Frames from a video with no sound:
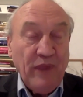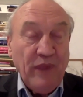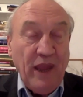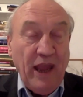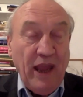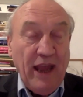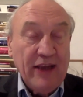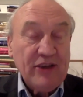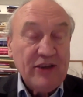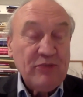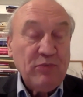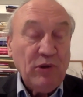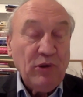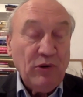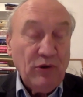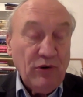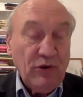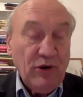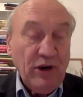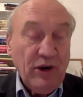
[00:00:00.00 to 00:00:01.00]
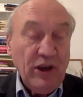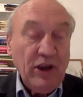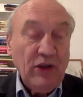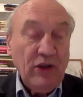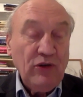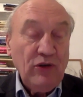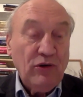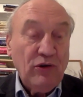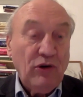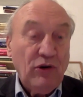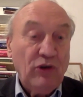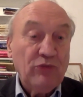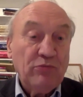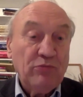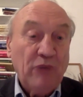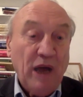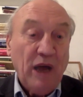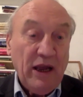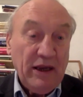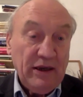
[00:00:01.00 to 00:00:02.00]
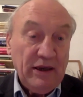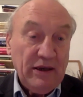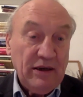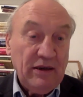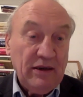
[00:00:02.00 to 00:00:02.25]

exploring your own mind.